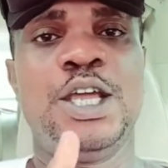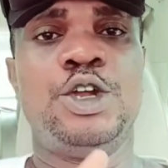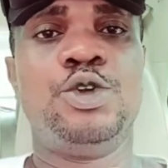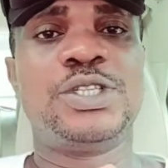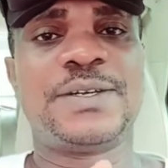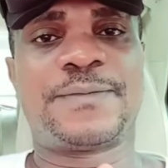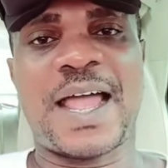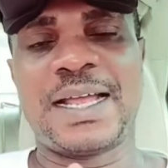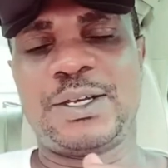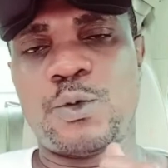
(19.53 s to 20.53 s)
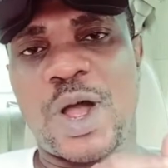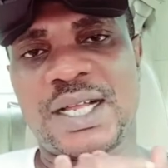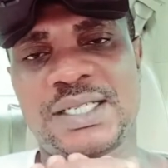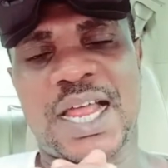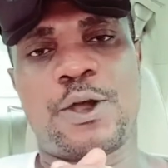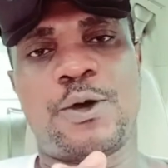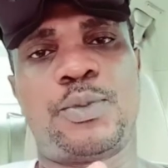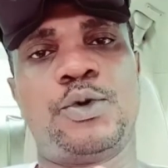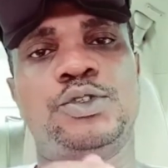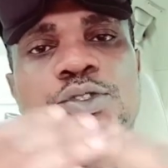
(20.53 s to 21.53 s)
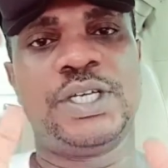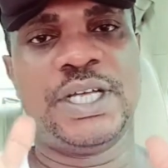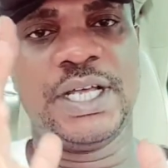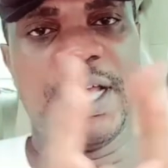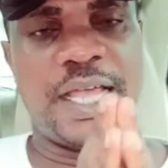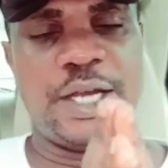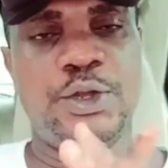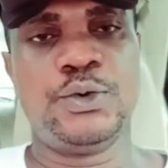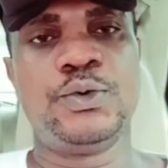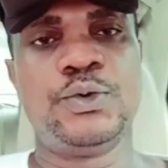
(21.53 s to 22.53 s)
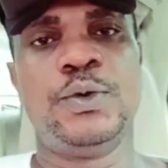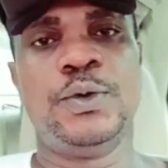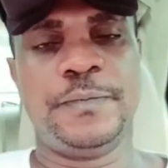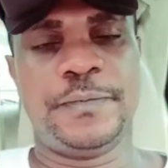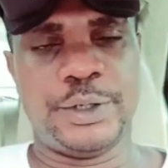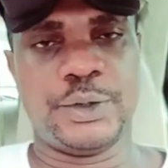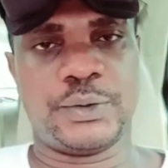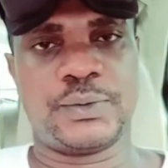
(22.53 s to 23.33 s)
notified once I upload a new video.